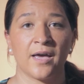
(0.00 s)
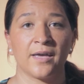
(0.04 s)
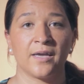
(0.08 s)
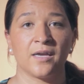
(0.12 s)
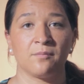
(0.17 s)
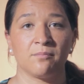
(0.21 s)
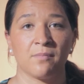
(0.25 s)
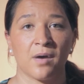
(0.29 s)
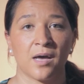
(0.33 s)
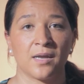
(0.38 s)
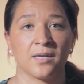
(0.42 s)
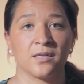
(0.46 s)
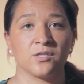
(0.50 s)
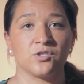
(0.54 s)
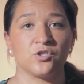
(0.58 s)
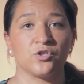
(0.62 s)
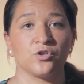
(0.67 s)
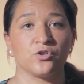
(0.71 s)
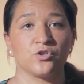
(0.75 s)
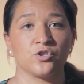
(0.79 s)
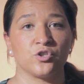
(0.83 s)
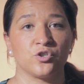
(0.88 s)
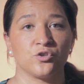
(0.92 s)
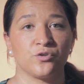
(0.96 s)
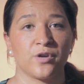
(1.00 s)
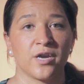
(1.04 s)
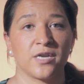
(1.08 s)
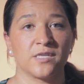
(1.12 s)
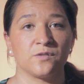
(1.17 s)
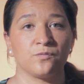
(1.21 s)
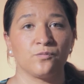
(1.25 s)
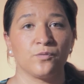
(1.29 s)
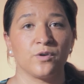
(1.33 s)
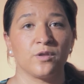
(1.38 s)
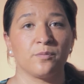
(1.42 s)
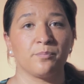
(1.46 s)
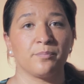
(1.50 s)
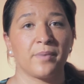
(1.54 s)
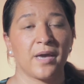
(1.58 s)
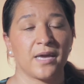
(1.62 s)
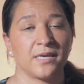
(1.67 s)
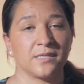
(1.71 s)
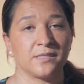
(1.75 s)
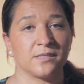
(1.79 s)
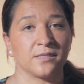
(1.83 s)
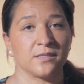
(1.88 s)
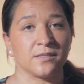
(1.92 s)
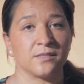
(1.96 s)
and manage your stress with
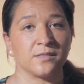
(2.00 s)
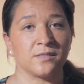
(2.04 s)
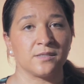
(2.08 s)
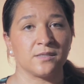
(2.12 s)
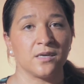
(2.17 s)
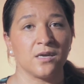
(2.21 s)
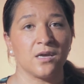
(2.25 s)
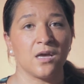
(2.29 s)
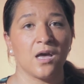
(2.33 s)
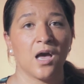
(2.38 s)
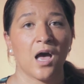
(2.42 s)
patience